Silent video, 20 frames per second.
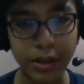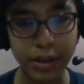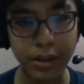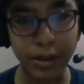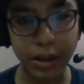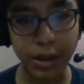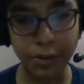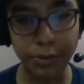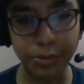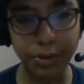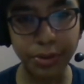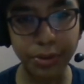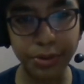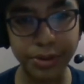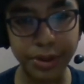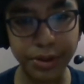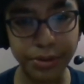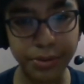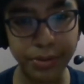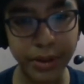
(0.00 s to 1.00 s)
Oh, rook
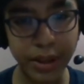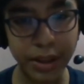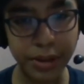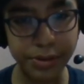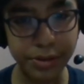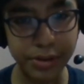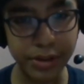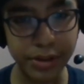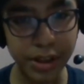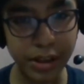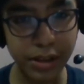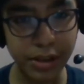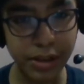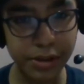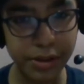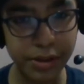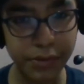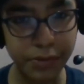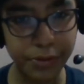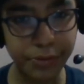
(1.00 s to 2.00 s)
c3. Let's see
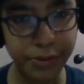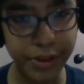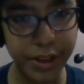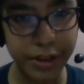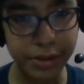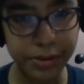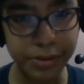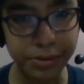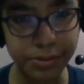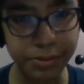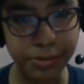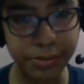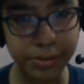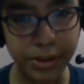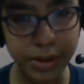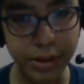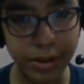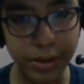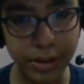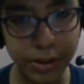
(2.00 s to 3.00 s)
what we can do.
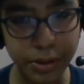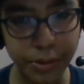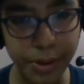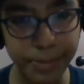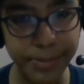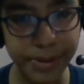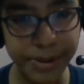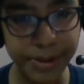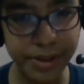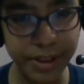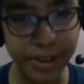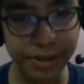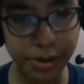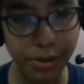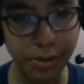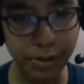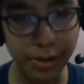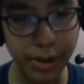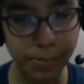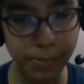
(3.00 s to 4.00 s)
Queen b6
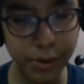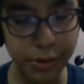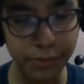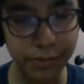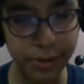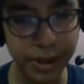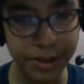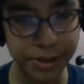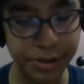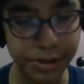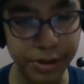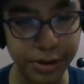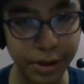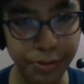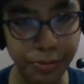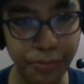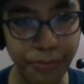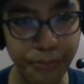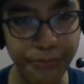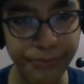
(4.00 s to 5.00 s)
only move. Let's
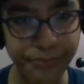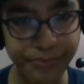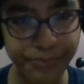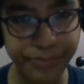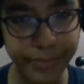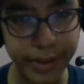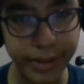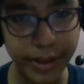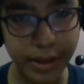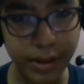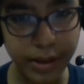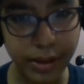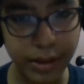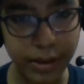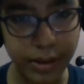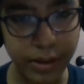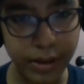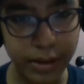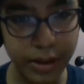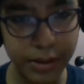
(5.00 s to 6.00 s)
go.
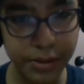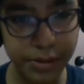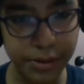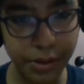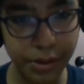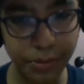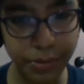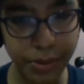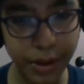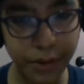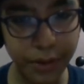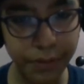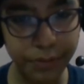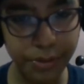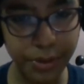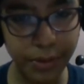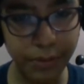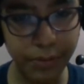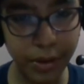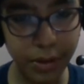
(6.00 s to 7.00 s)
Let's go rook
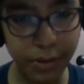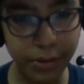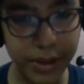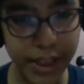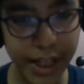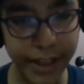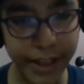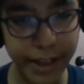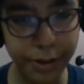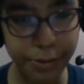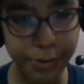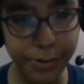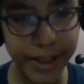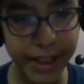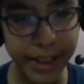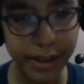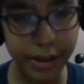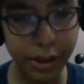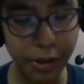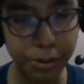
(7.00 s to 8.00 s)
f3 while attacking queen
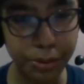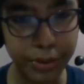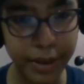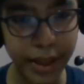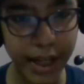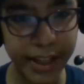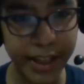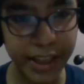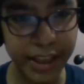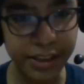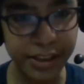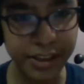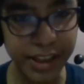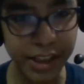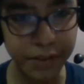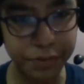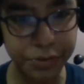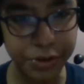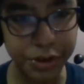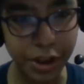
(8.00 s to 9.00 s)
e8. Okay, I get a
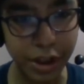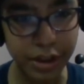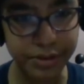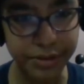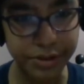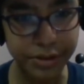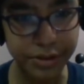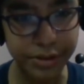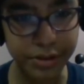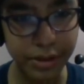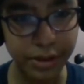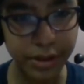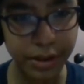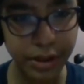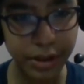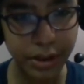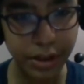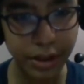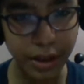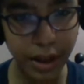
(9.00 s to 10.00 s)
save chance.
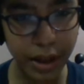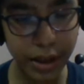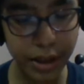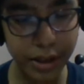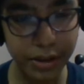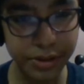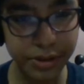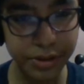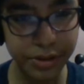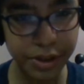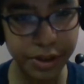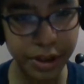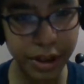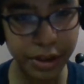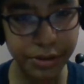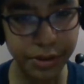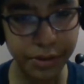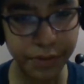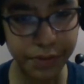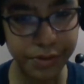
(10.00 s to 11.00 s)
I get a
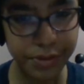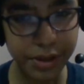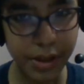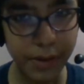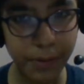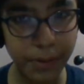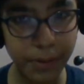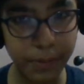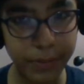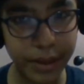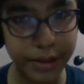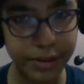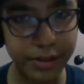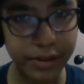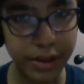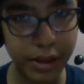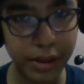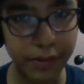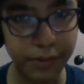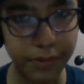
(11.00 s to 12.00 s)
chance of saving myself.